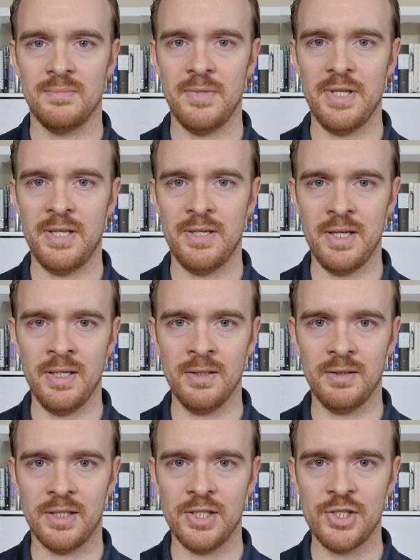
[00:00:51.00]
In
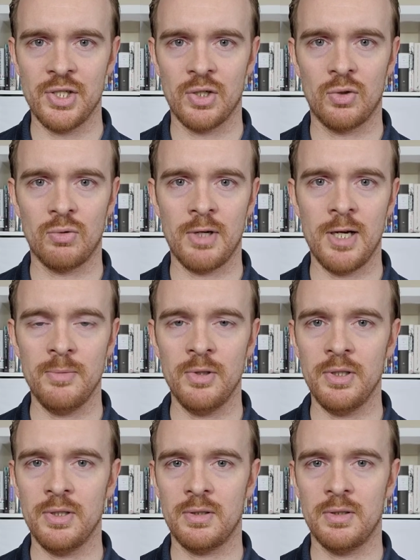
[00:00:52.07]
English, grammar
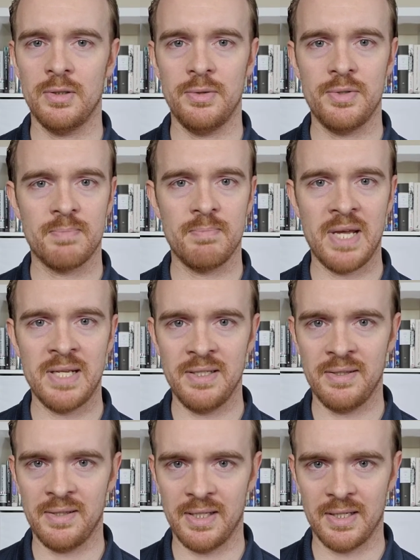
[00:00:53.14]
includes many
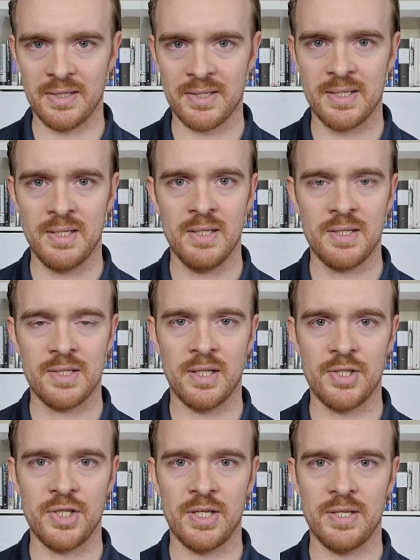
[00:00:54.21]
things,
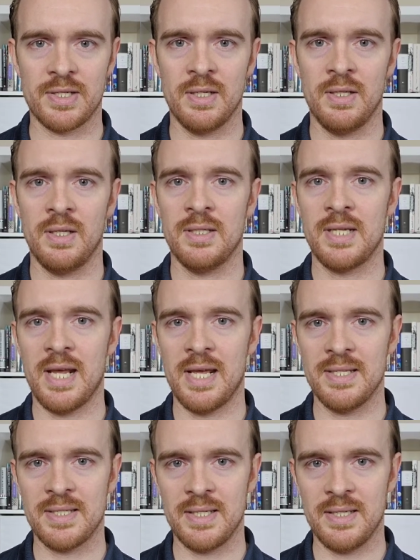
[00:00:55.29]
such as
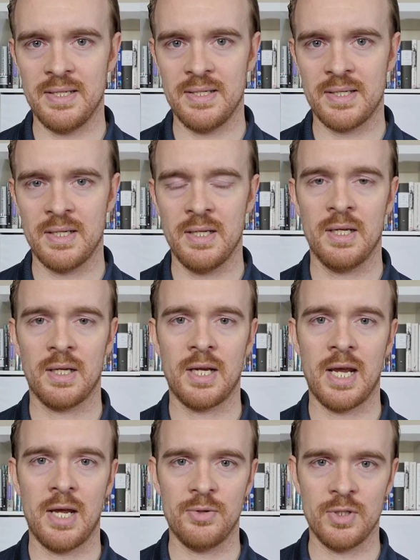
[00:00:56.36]
tenses,
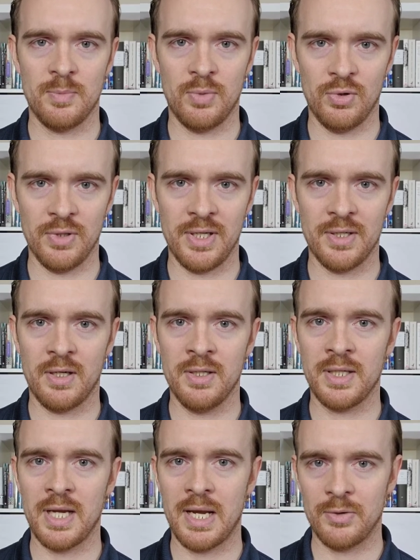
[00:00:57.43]
countable and
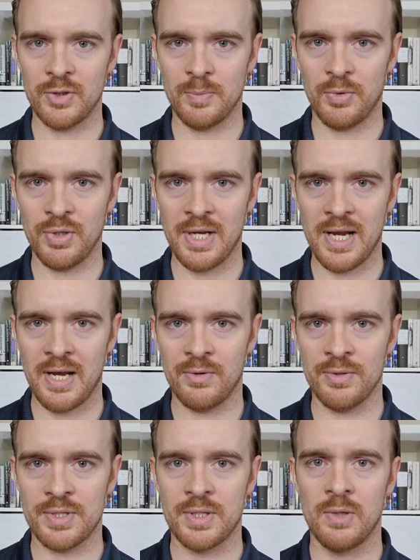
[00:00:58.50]
uncountable
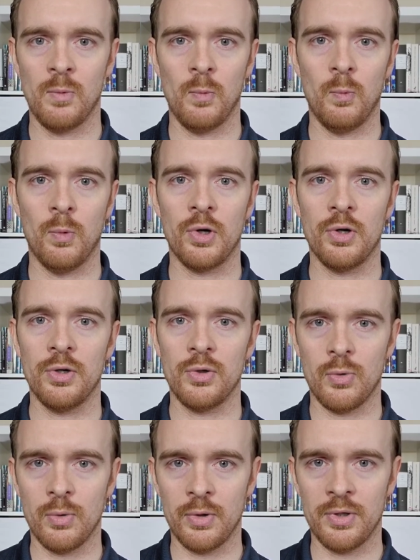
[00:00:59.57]
nouns, word
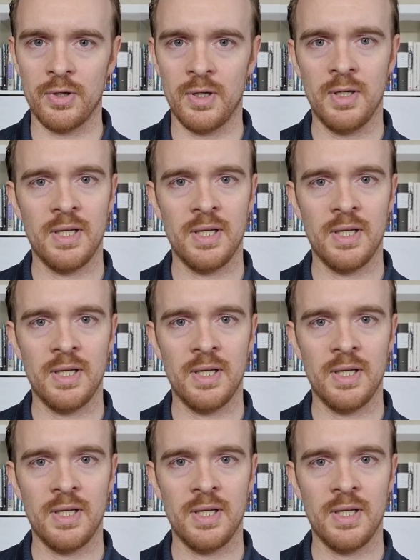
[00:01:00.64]
order,